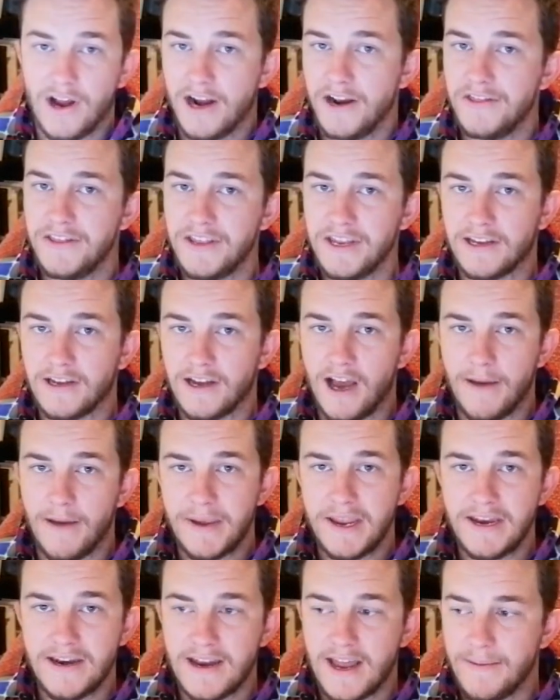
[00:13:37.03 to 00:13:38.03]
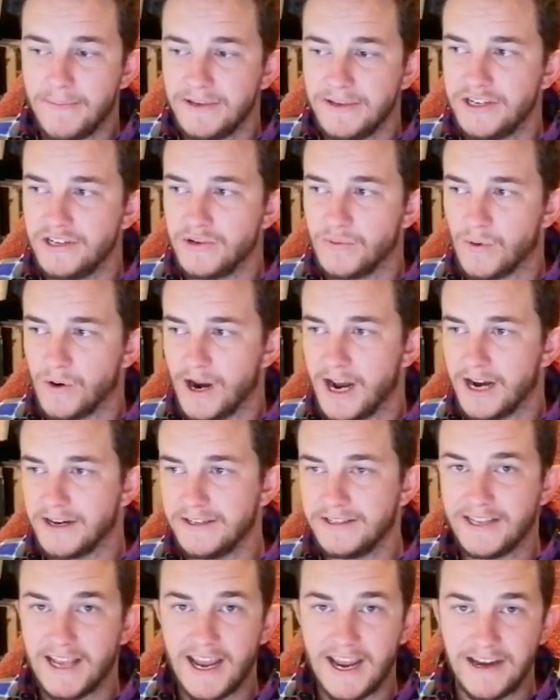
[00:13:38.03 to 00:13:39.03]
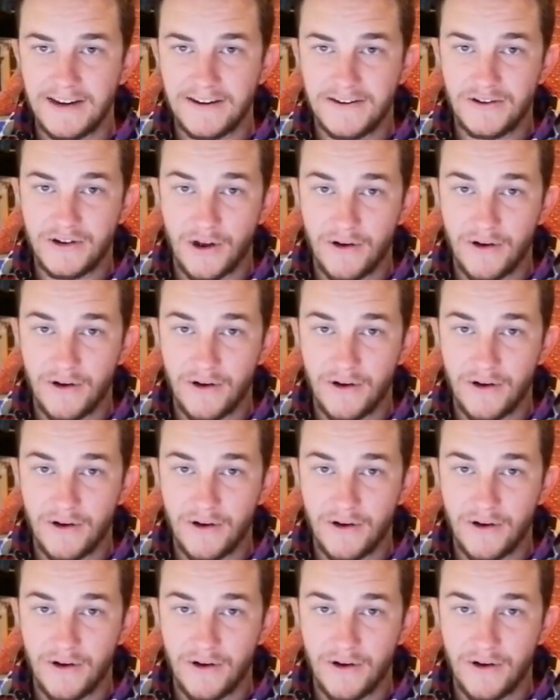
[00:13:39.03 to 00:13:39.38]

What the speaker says: I don't think I'm in a position where I could say,